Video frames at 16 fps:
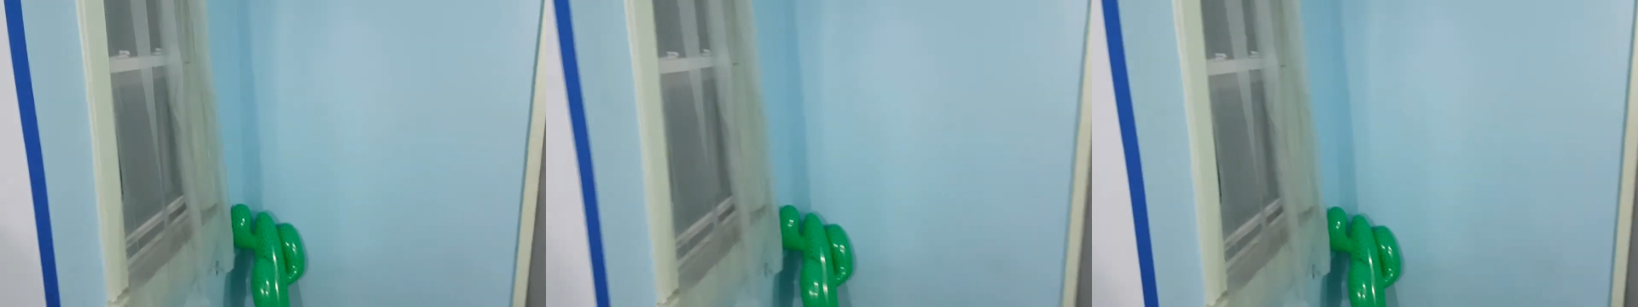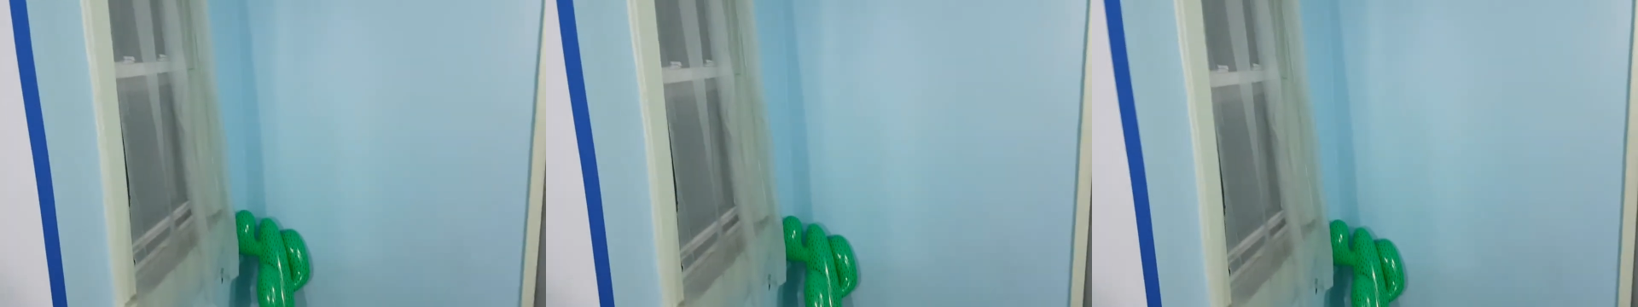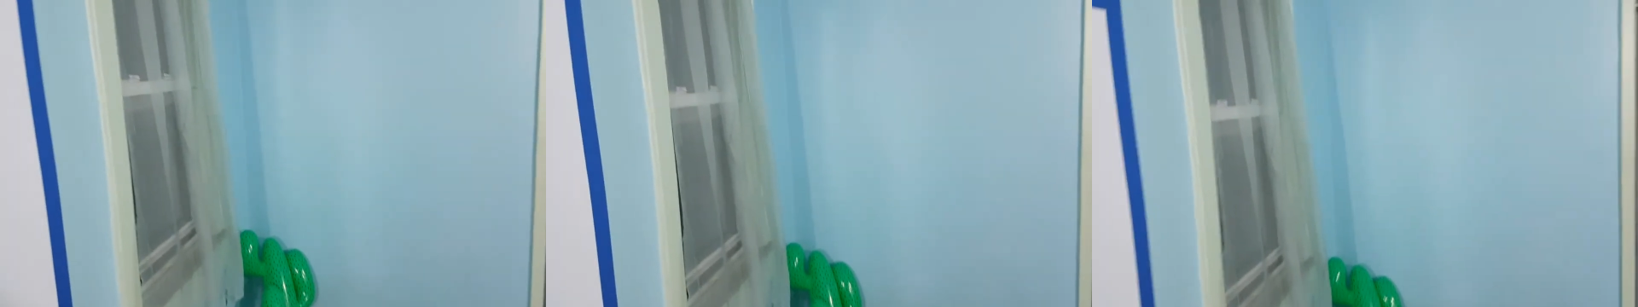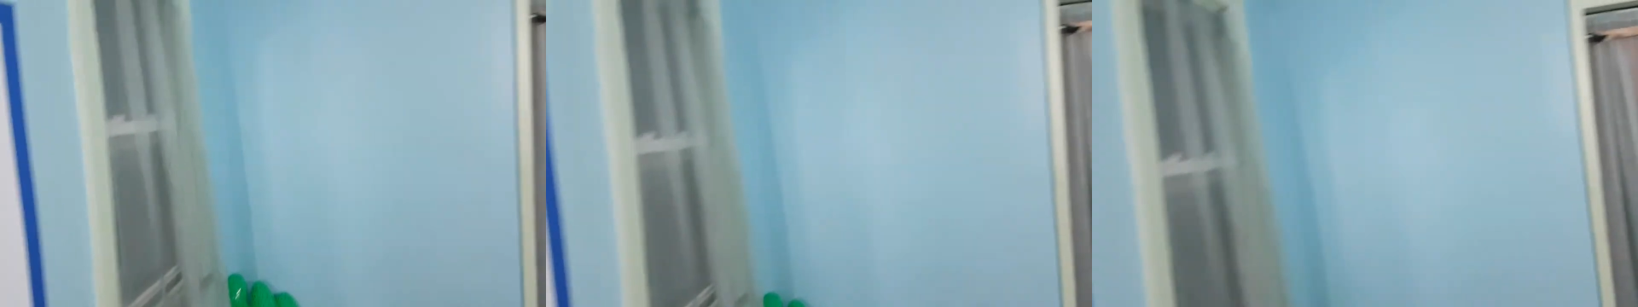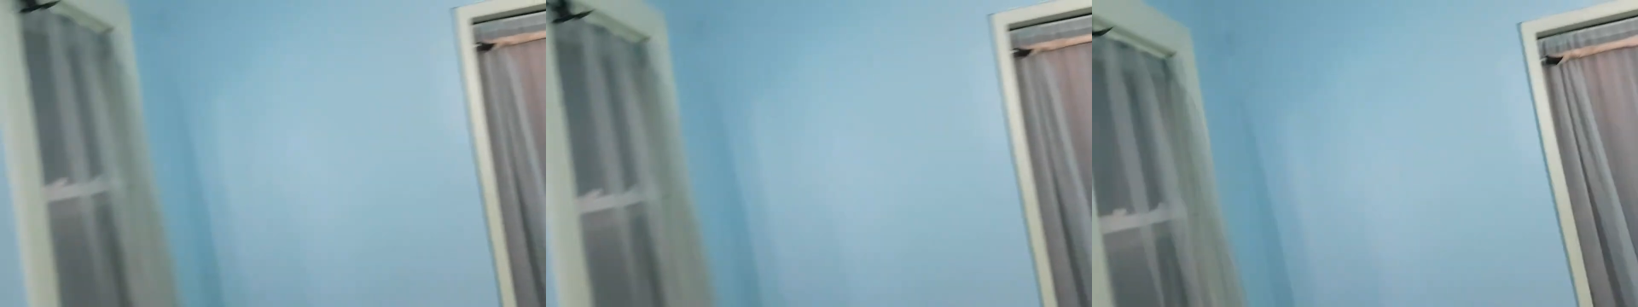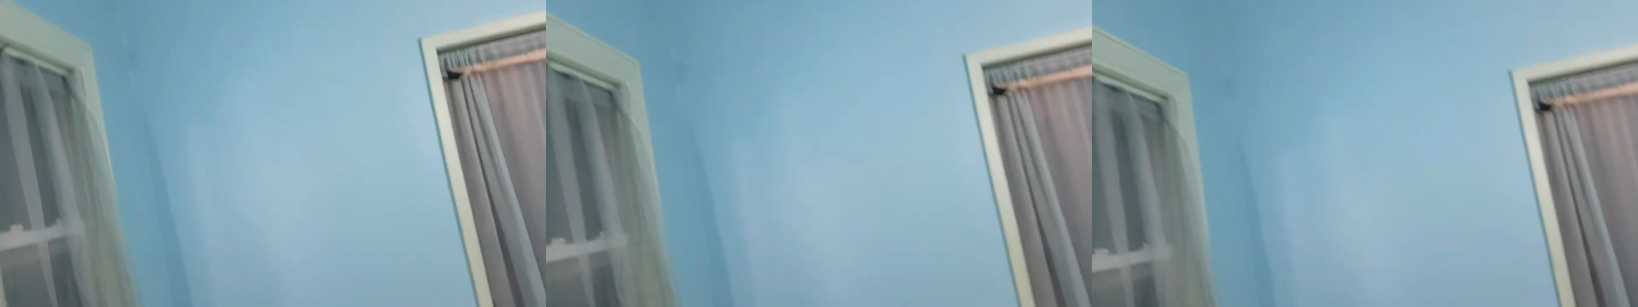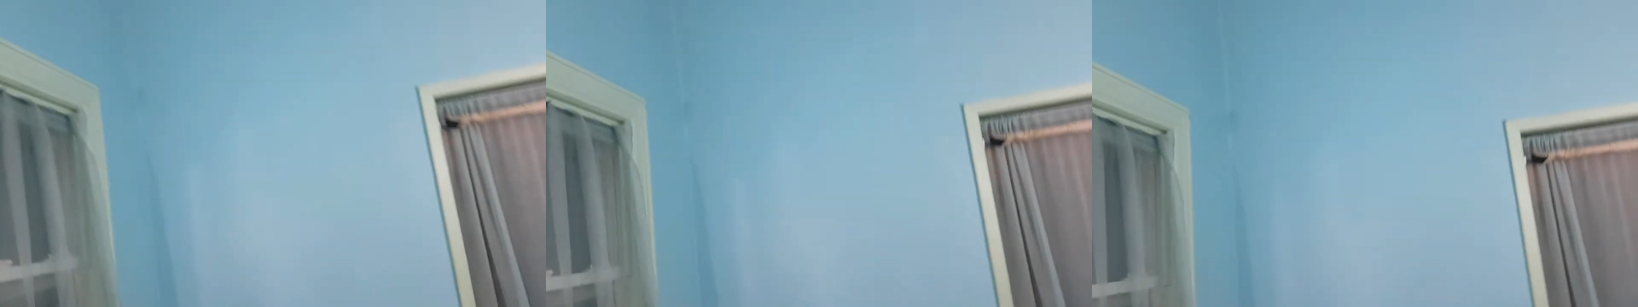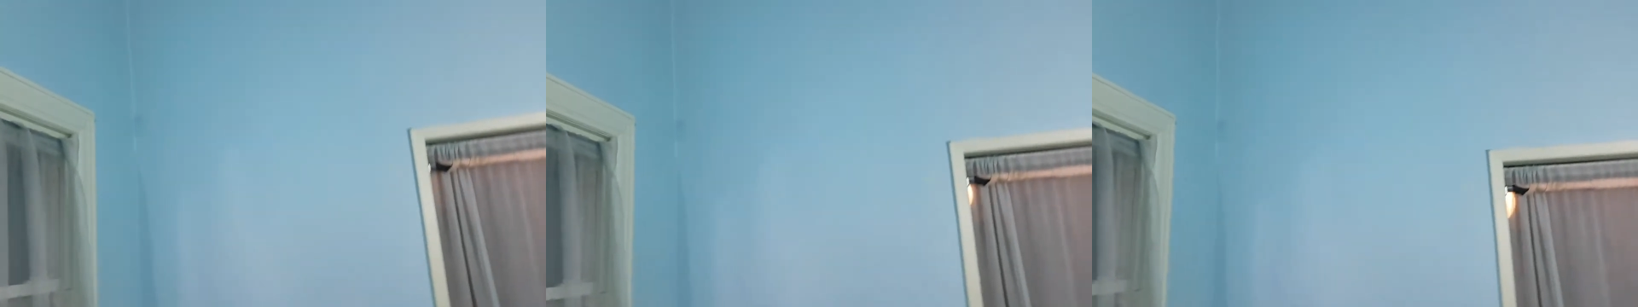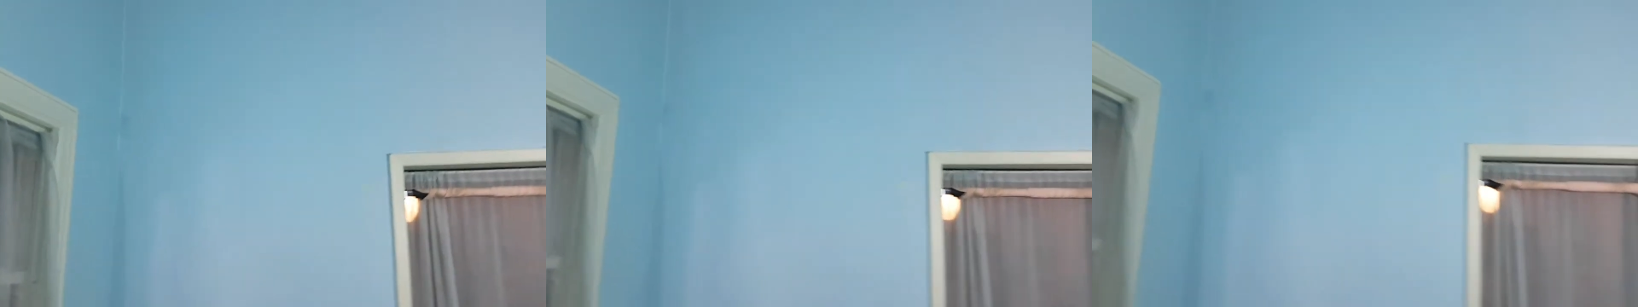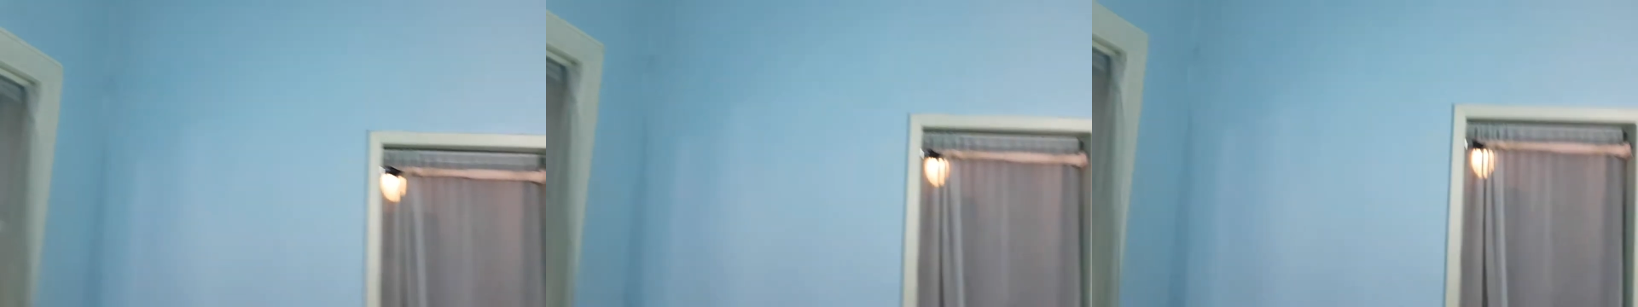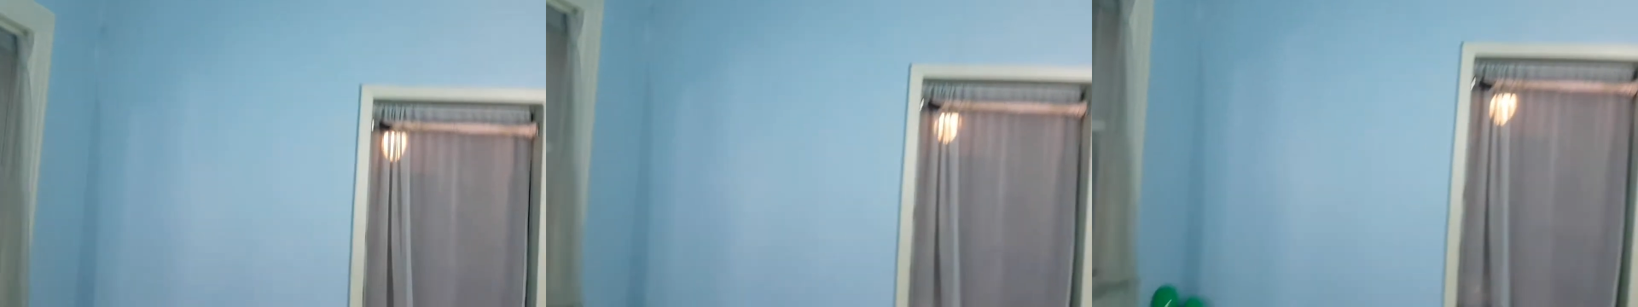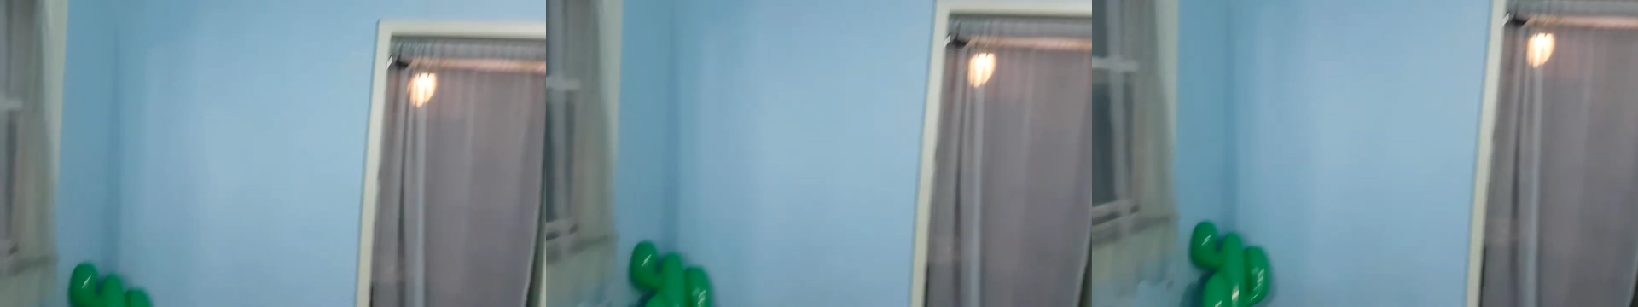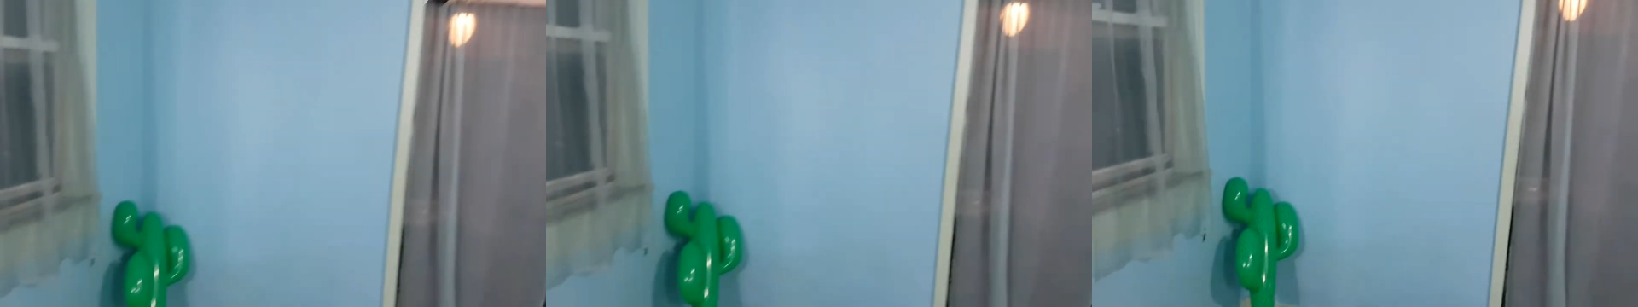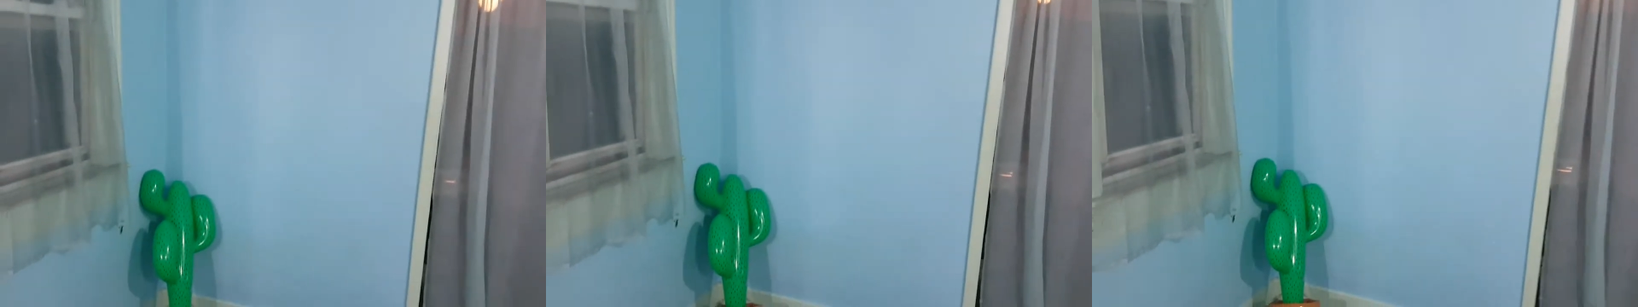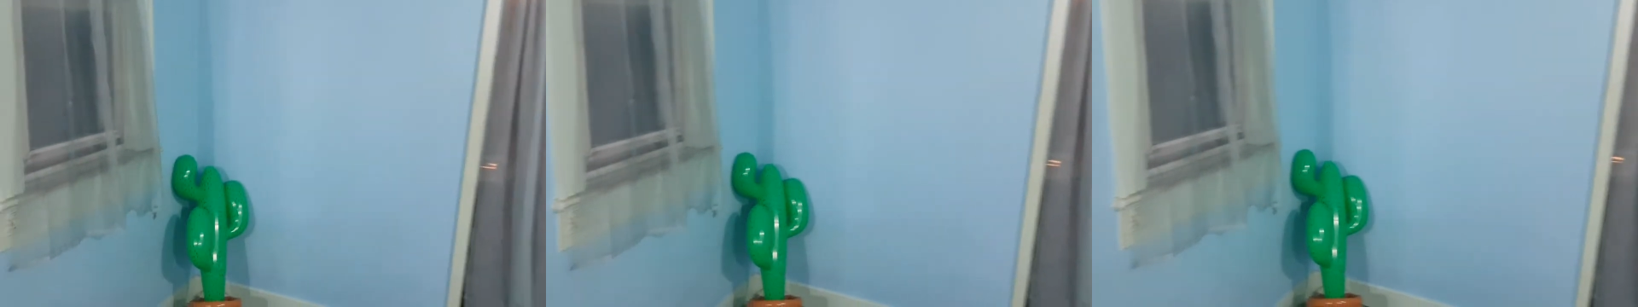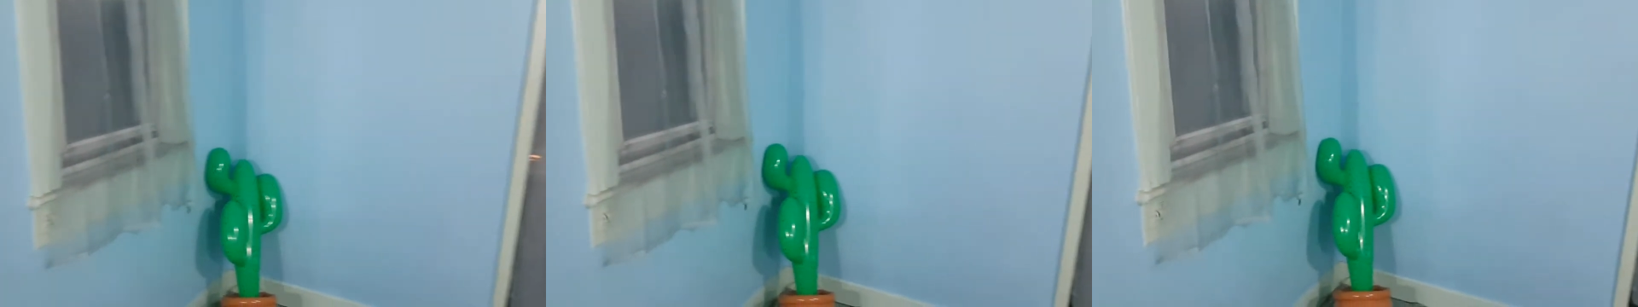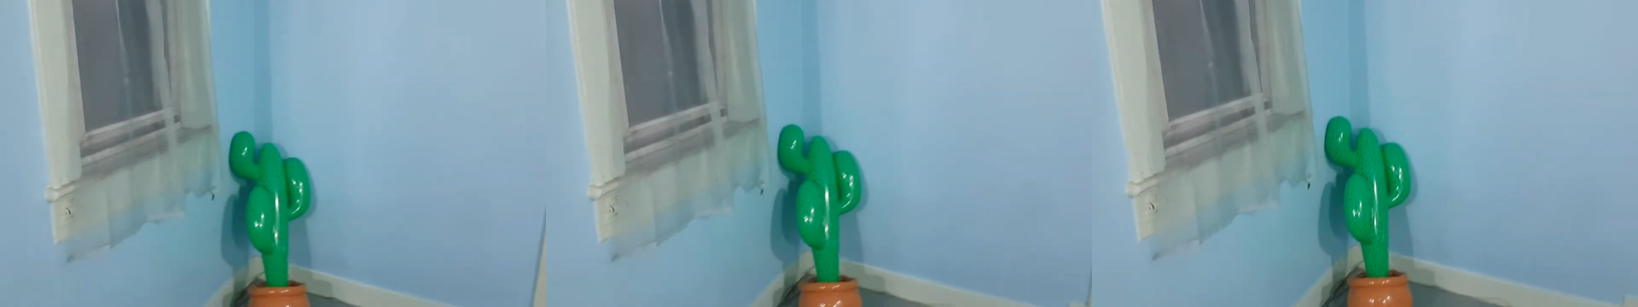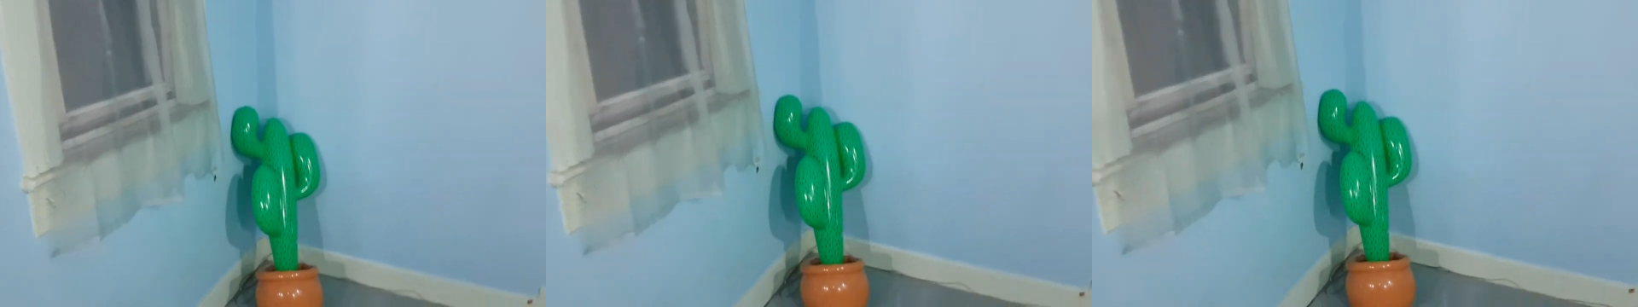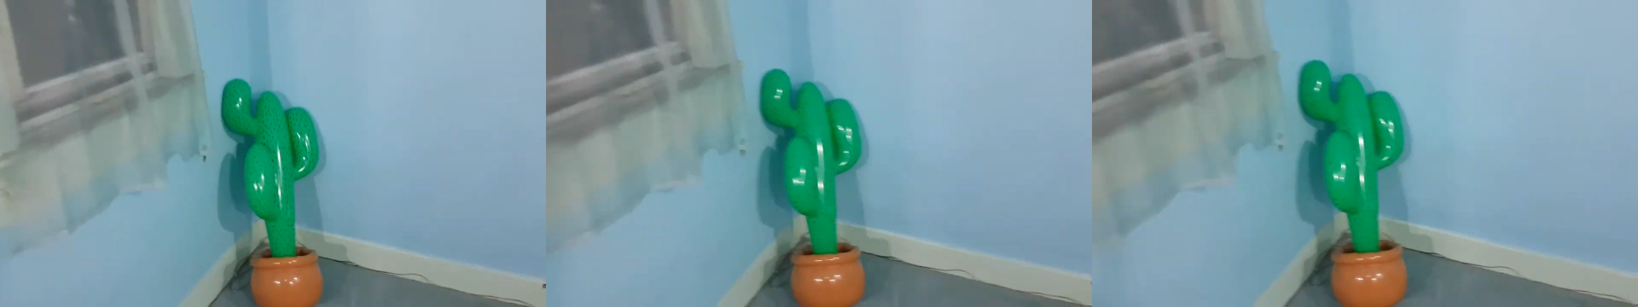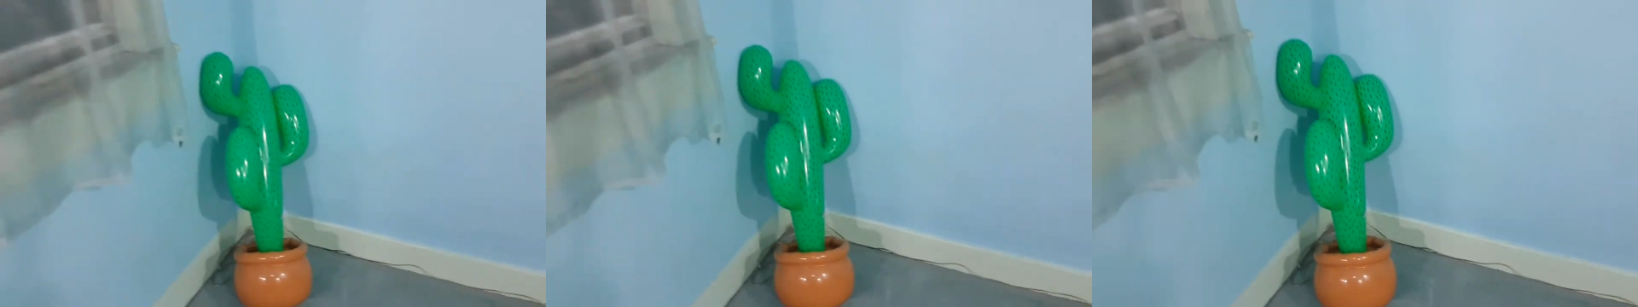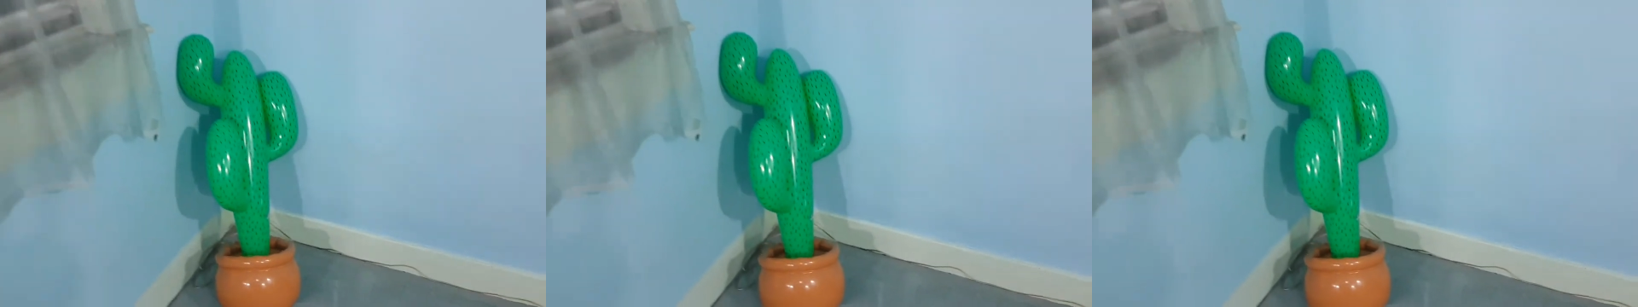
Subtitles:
Nobody's mouth can be seen.